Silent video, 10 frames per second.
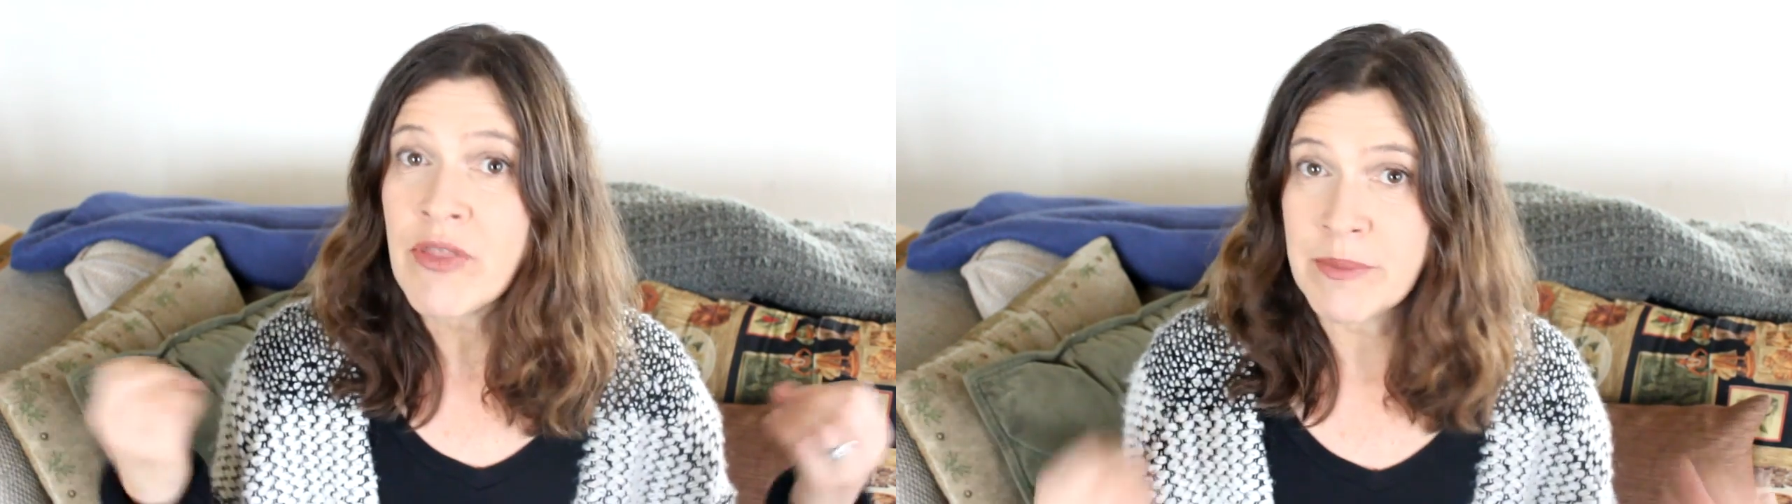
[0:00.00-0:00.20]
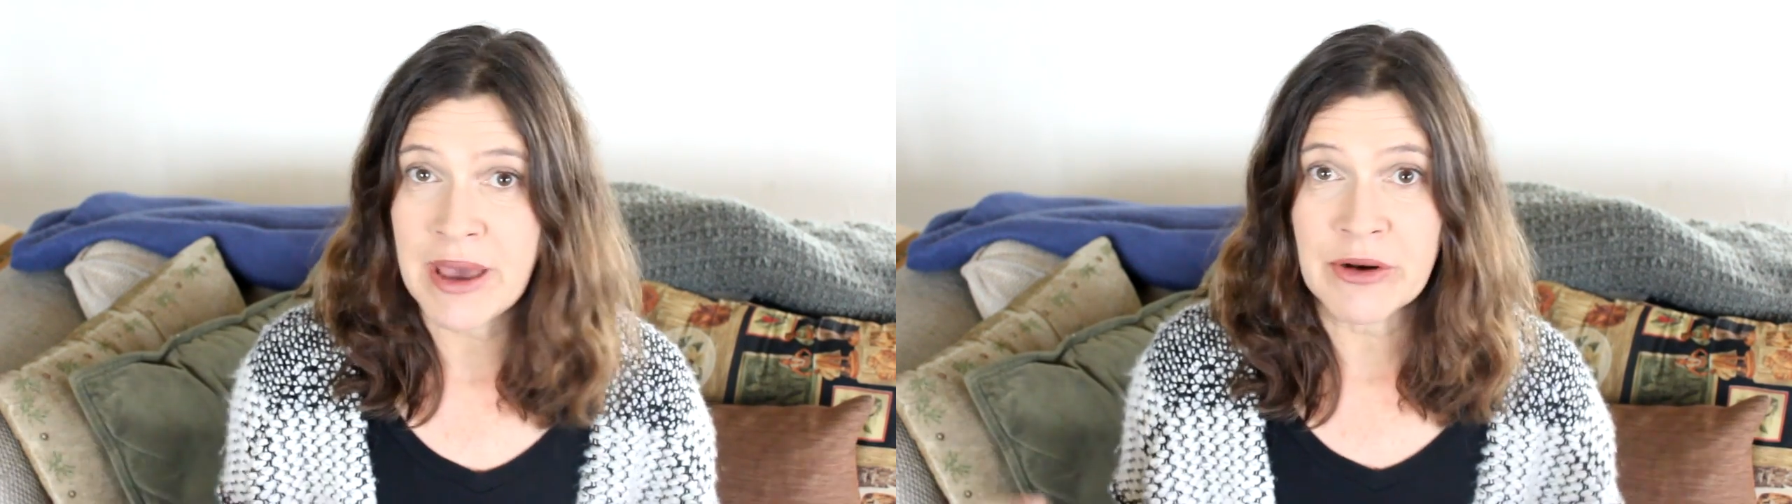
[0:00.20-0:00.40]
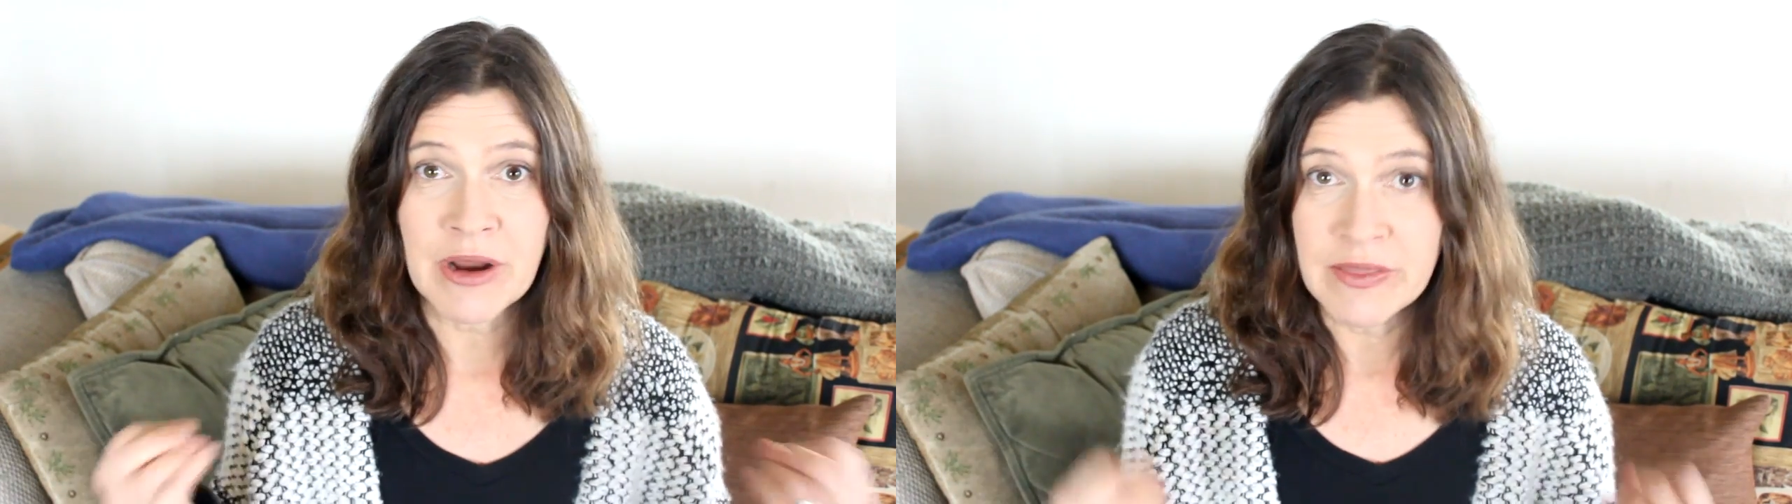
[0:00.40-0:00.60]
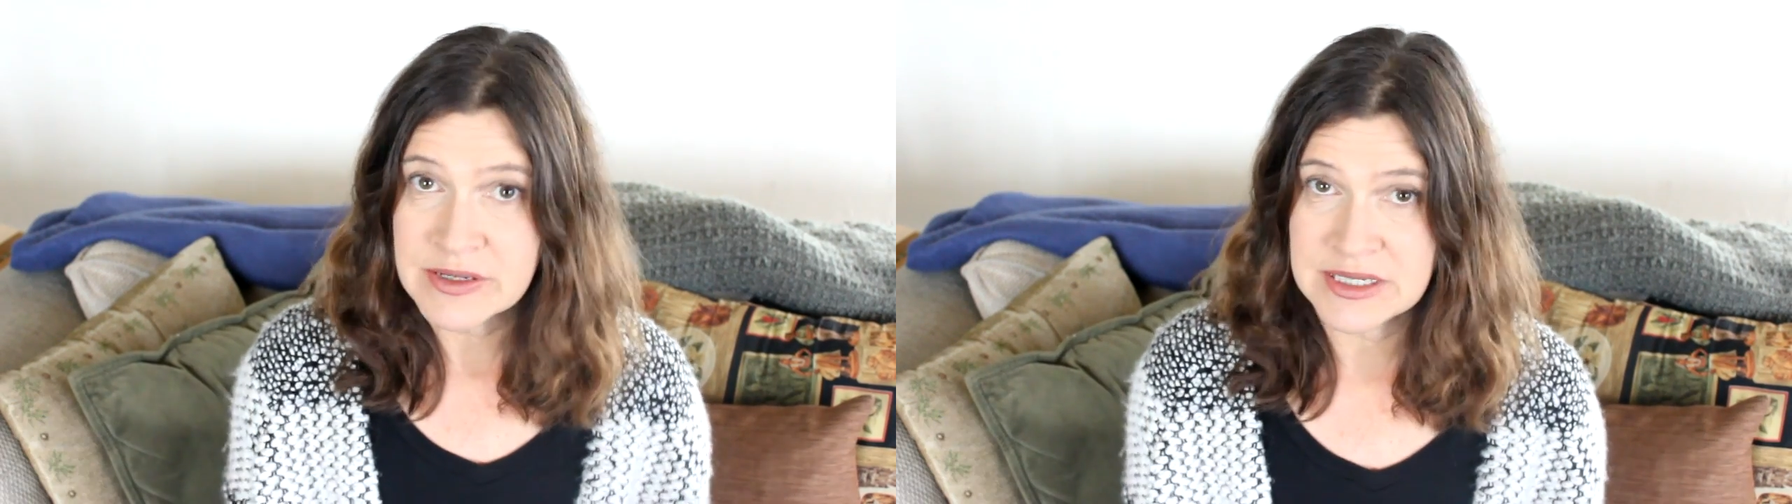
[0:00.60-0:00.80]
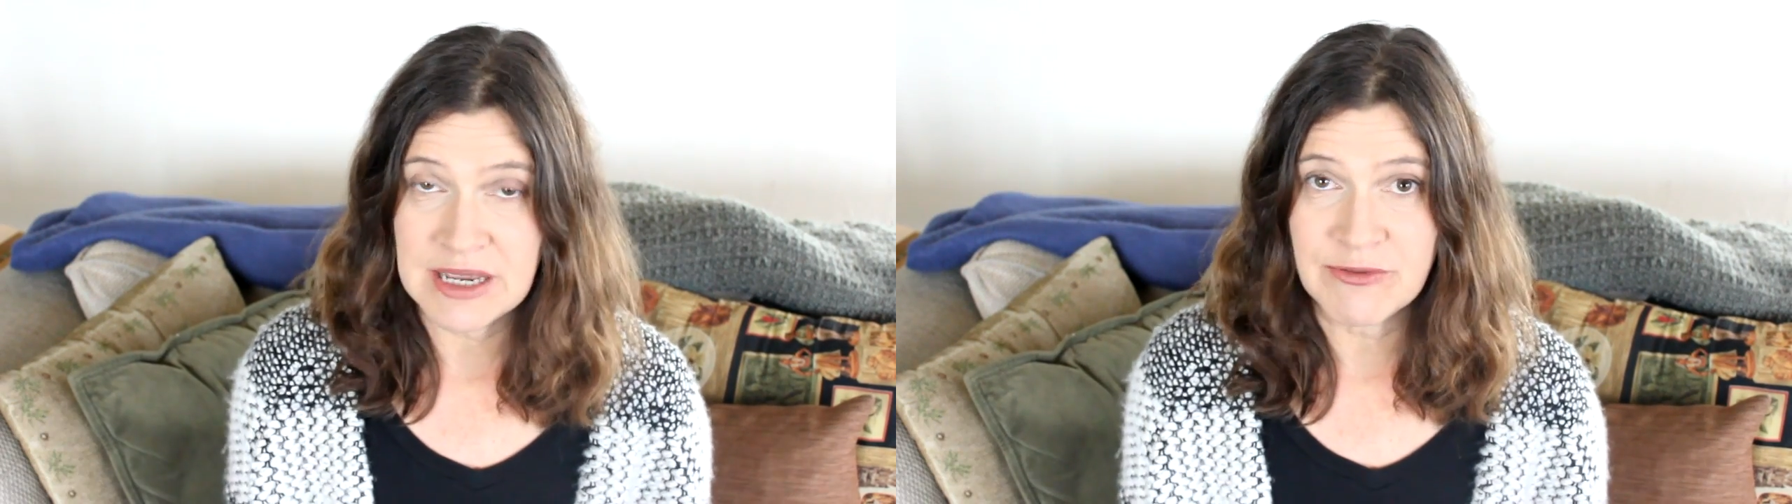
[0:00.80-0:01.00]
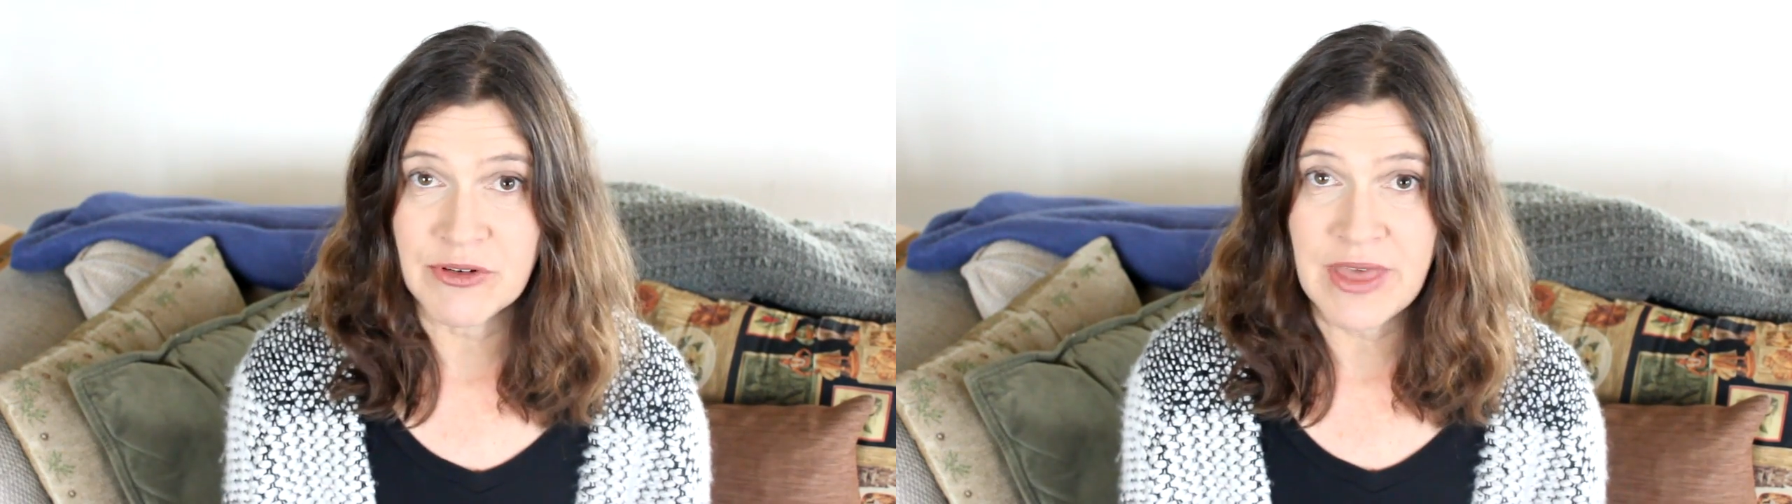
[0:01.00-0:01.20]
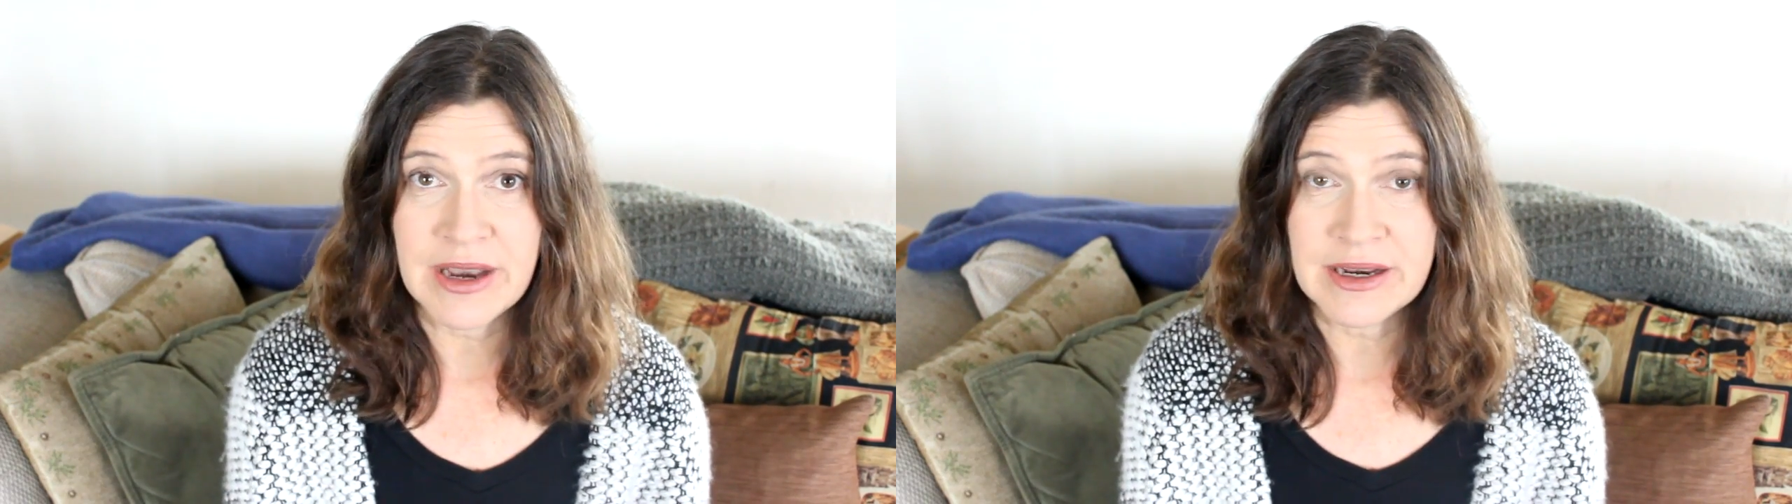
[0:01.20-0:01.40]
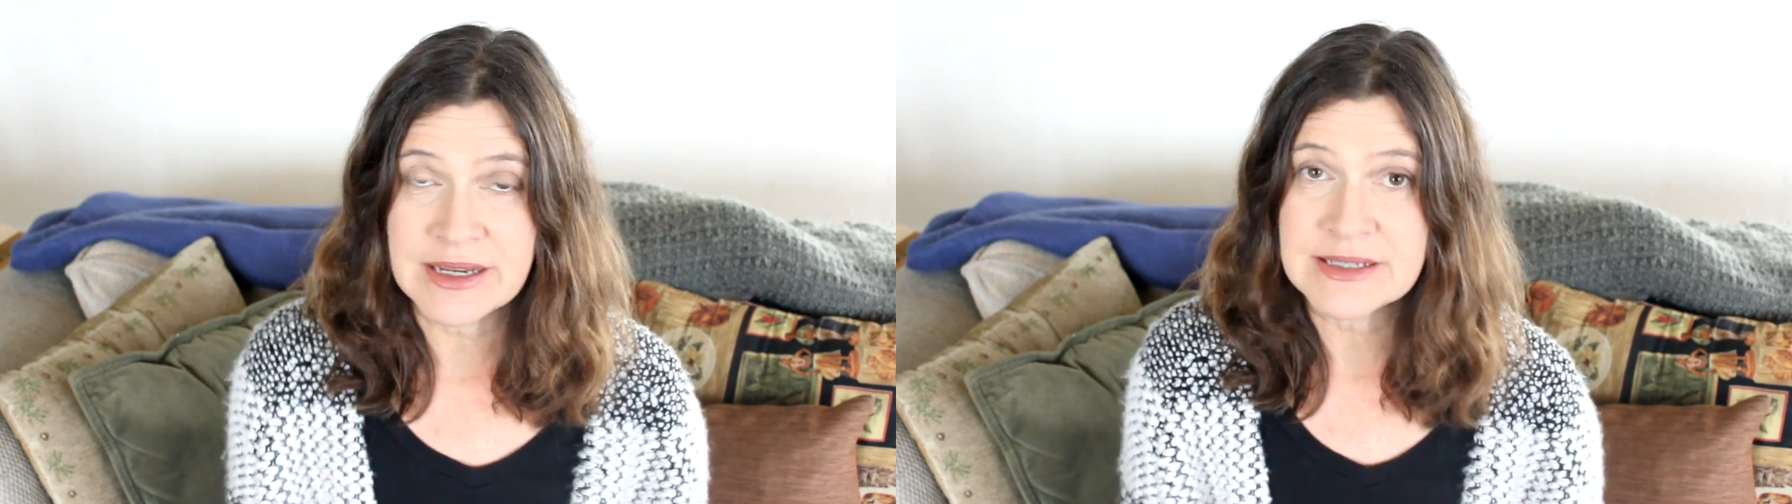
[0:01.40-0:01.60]
the better and the safer that
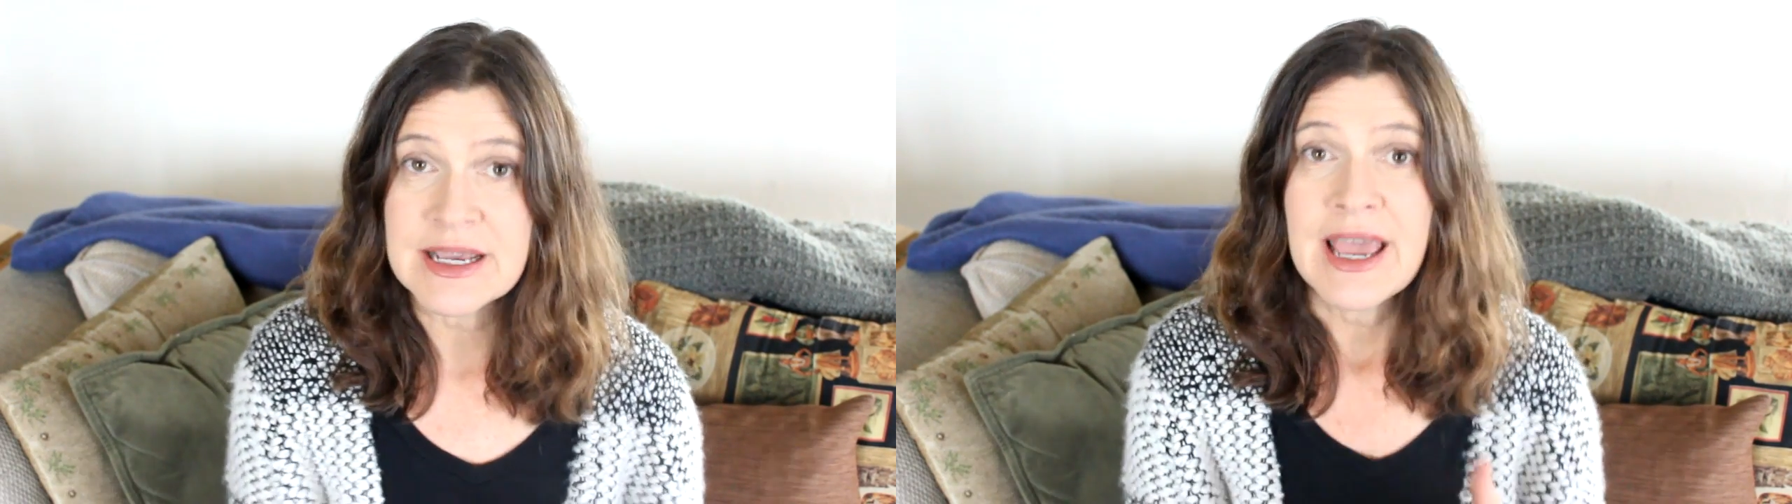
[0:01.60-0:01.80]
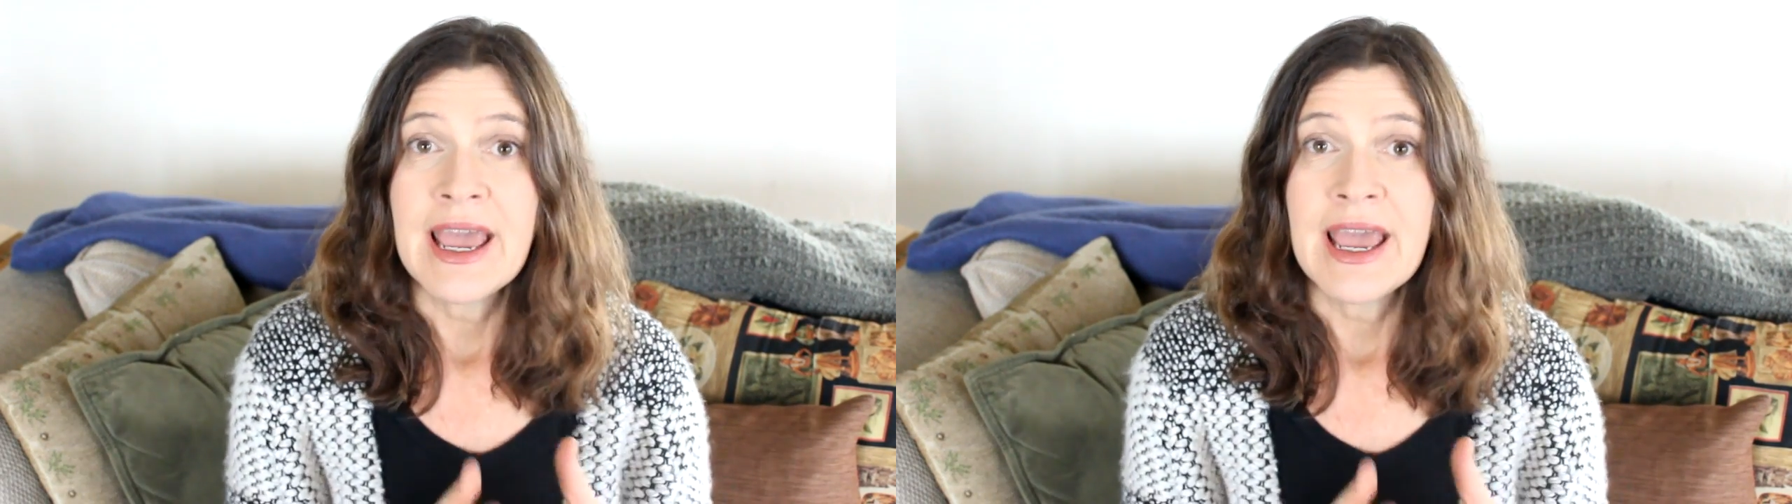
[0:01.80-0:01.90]
it is.